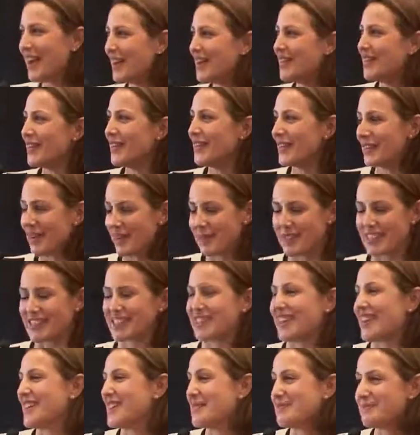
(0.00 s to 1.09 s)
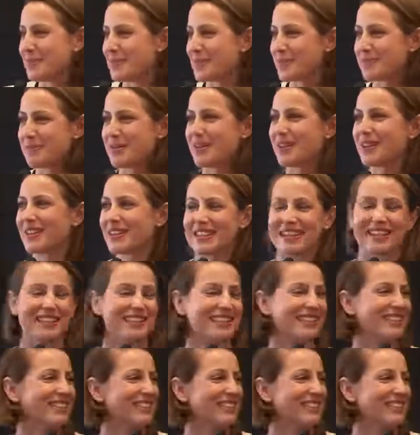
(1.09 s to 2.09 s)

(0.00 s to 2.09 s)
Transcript: I'm just trying to build the product out here.